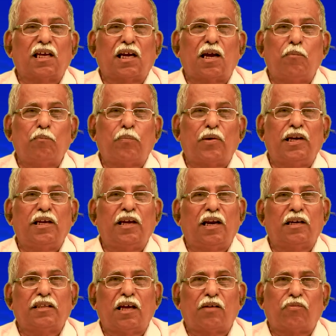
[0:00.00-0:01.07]
the company
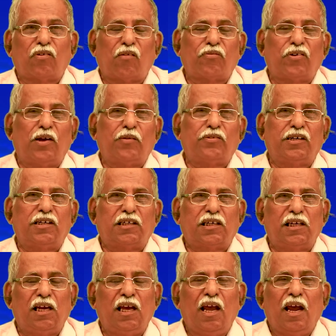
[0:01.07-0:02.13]
and their
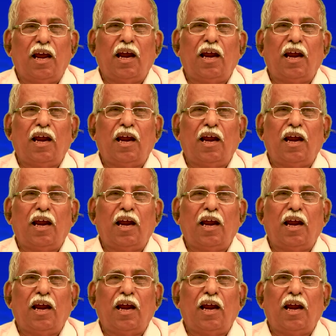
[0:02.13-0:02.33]
profitability.